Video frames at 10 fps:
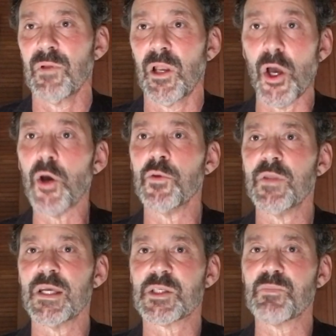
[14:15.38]
load
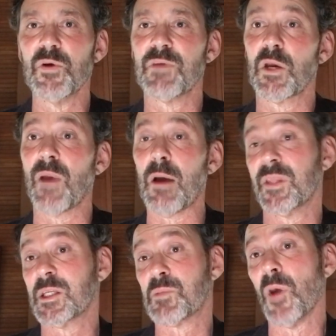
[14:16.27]
that's moving around,
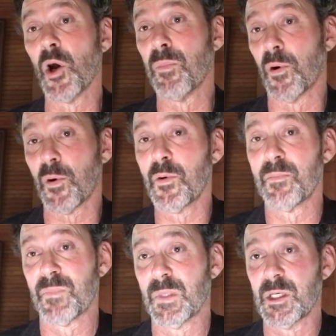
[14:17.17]
that's mobile,
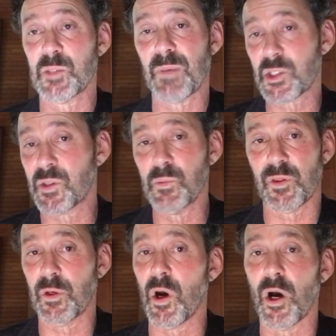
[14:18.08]
especially with
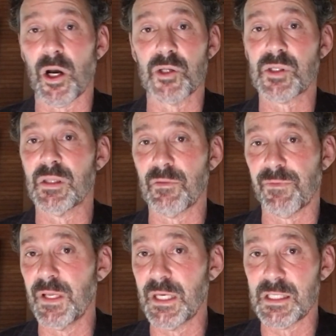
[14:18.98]
the cars and the
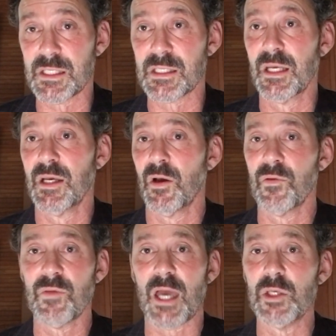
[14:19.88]
fleets,
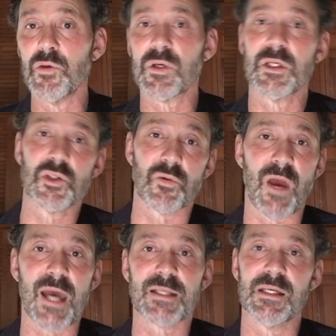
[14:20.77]
that you can
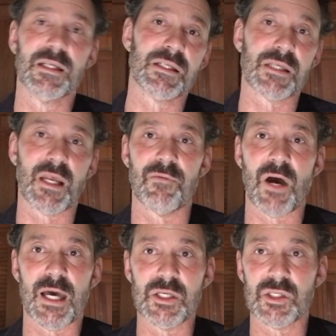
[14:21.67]
direct and
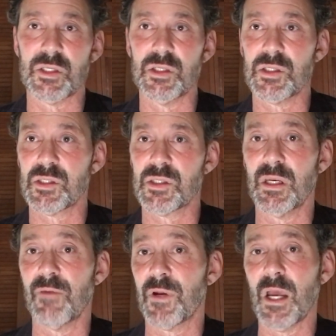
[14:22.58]
incentivize to
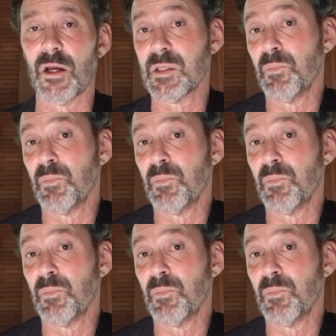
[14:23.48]
different areas.